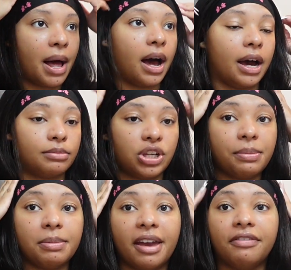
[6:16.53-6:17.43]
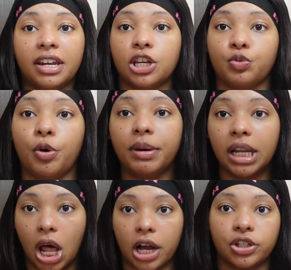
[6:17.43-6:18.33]
Um, Shapely Made Fitness will be
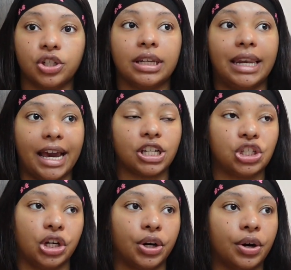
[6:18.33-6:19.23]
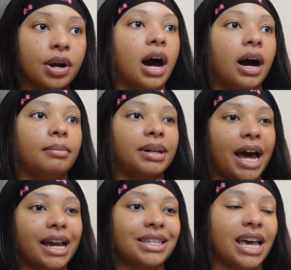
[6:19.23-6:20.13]
launched next year. Um,
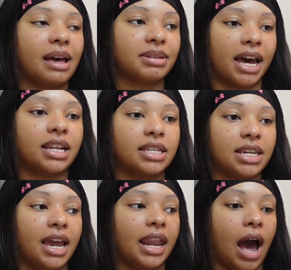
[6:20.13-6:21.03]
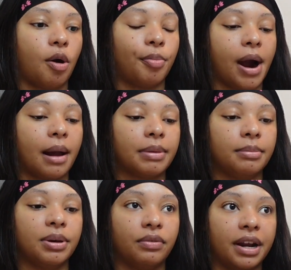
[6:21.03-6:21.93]
nine times out of 10, I'll probably
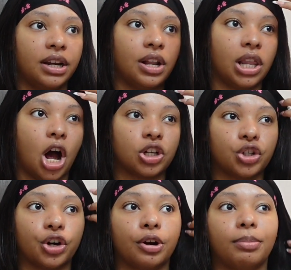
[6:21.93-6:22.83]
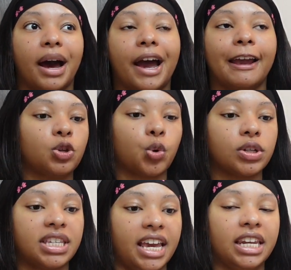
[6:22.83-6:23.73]
be ready to launch her by
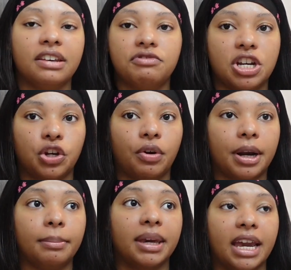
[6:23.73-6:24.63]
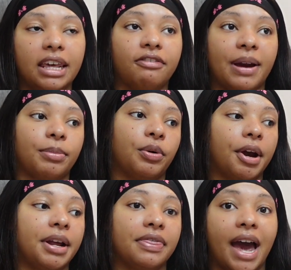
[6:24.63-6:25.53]
towards the end of January, beginning
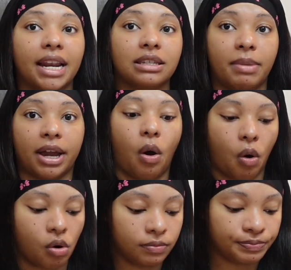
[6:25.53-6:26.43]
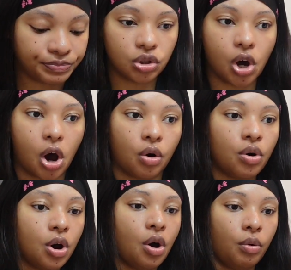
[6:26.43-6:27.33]
February. That is my goal. So
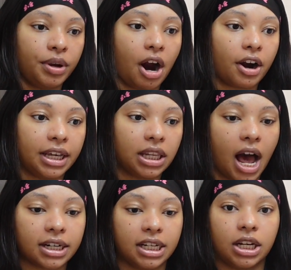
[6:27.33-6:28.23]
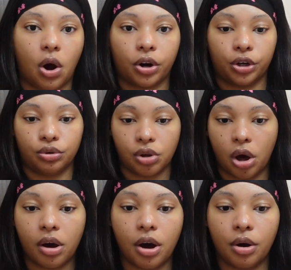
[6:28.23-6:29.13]
we already locked in on a new
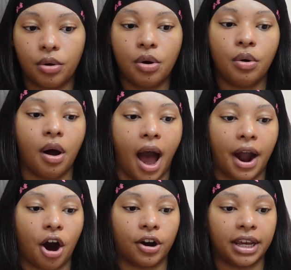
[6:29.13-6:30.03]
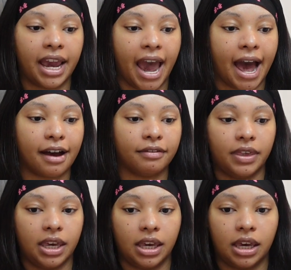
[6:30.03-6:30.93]
logo. I already have
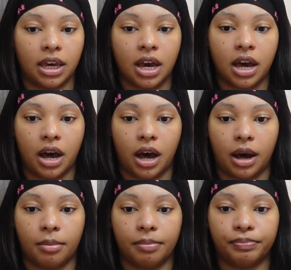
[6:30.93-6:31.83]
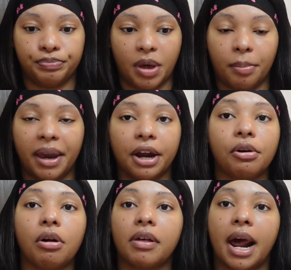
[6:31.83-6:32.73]
the um,
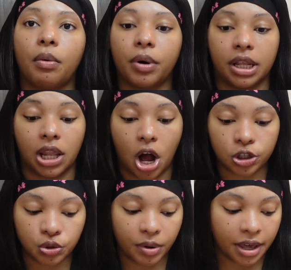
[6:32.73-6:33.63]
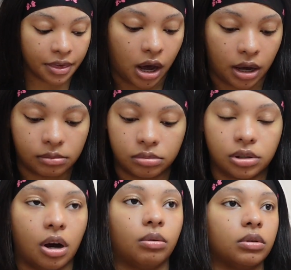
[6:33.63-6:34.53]
apparel that I want to launch with. Um,
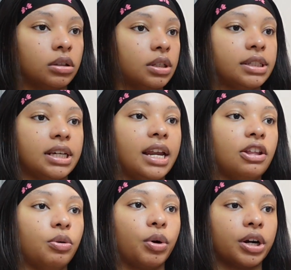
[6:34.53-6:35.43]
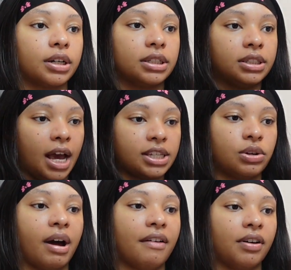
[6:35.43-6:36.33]
so we're, it's getting in the works. I
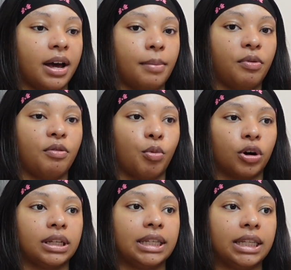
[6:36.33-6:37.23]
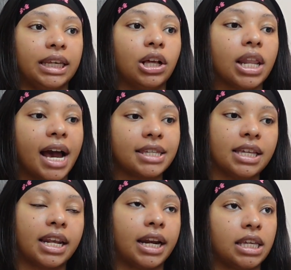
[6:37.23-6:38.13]
still have a couple more legalizing
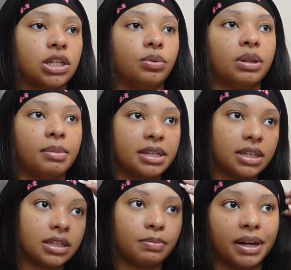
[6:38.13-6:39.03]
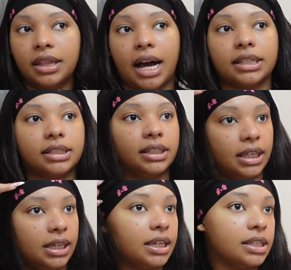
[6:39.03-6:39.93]
that I need to do with the business, but that's
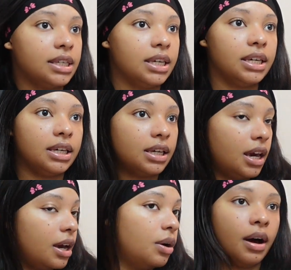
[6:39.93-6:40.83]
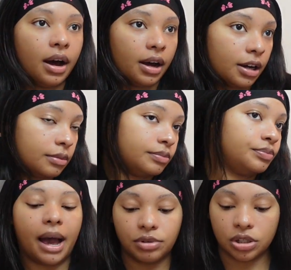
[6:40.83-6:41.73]
easy. Um,
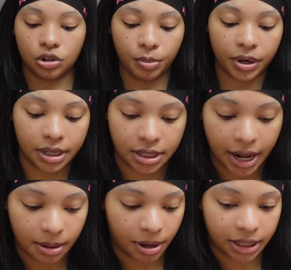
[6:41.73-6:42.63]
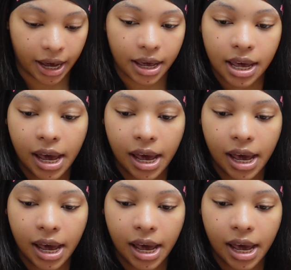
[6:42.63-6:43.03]
I'm just super excited about that.